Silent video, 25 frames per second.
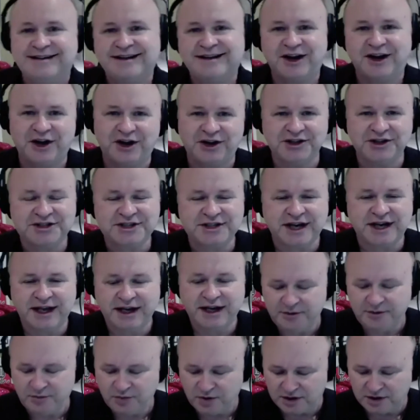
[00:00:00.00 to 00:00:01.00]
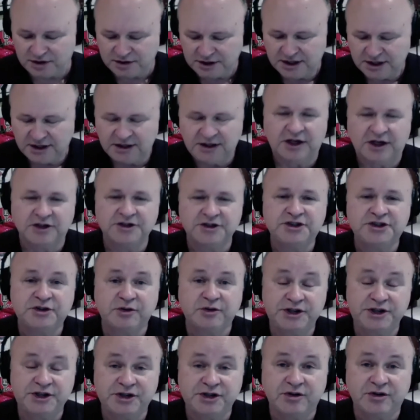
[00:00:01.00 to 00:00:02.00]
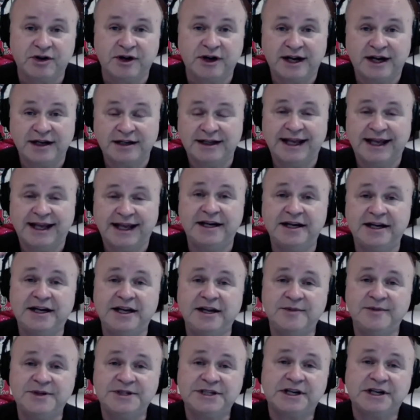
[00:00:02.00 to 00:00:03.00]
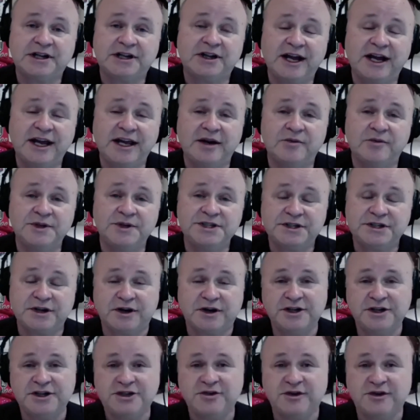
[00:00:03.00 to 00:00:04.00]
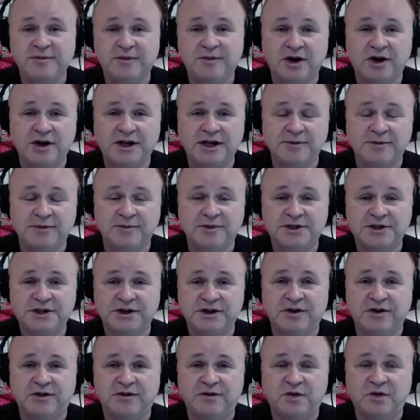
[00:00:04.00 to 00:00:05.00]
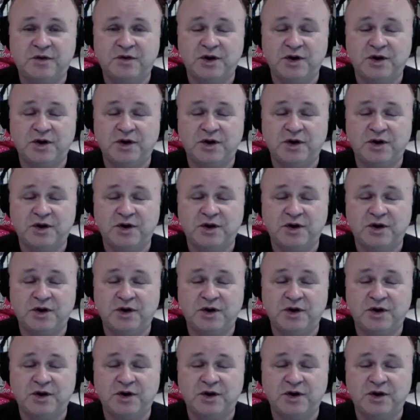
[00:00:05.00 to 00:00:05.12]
all excited. Well, long story short, I landed him as a client. We started doing marketing material for him.